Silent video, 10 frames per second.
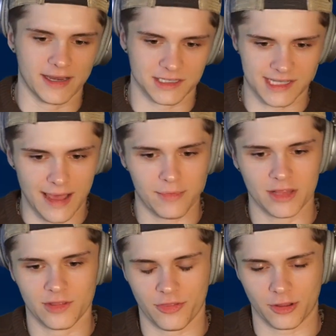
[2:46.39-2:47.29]
Does that
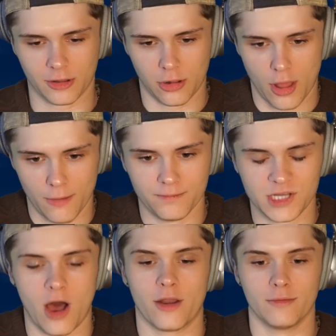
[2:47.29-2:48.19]
mean that the club
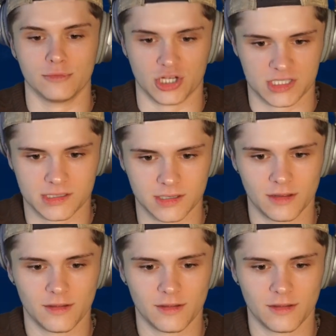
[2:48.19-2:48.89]
Tottenham just